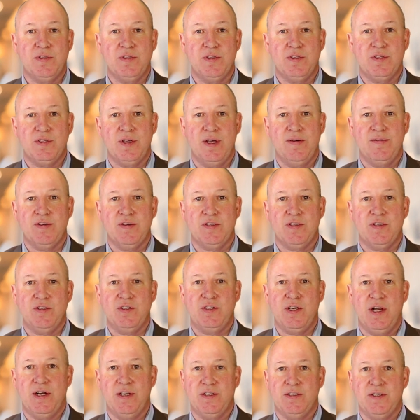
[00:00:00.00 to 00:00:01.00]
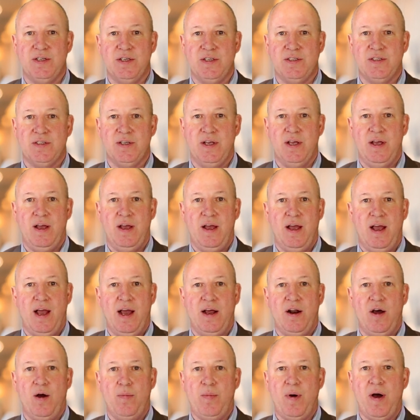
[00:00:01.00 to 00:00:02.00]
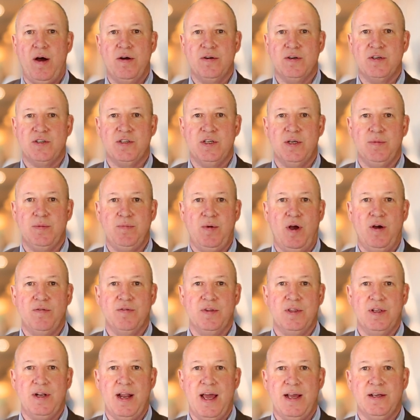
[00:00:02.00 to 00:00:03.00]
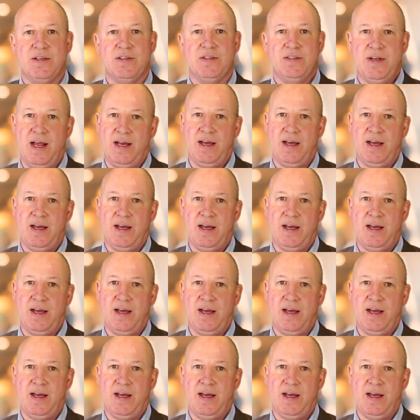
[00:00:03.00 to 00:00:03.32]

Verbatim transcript: Business Services and Genesys and our partnership over the next